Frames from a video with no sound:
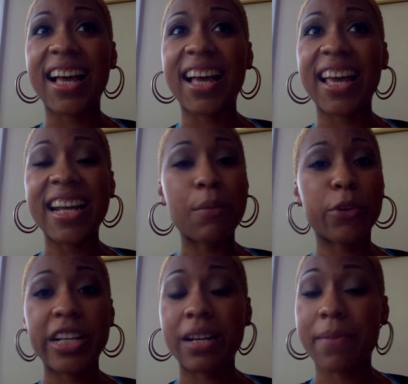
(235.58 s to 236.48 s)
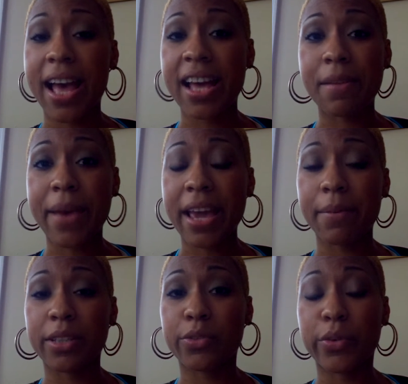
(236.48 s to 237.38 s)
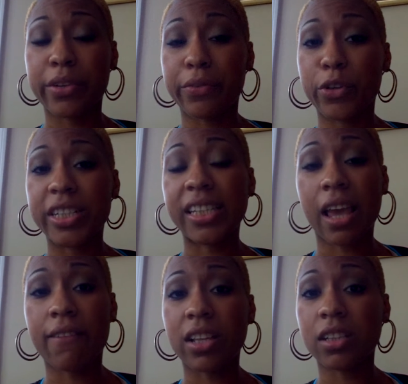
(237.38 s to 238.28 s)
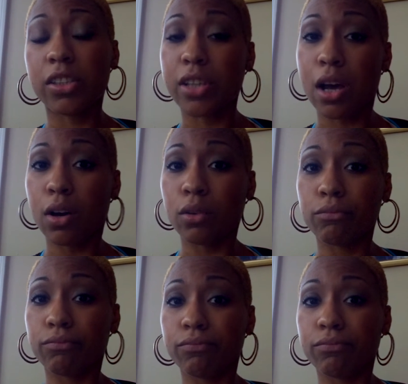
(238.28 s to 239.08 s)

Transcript: and I'm running behind the baby 24 7. So,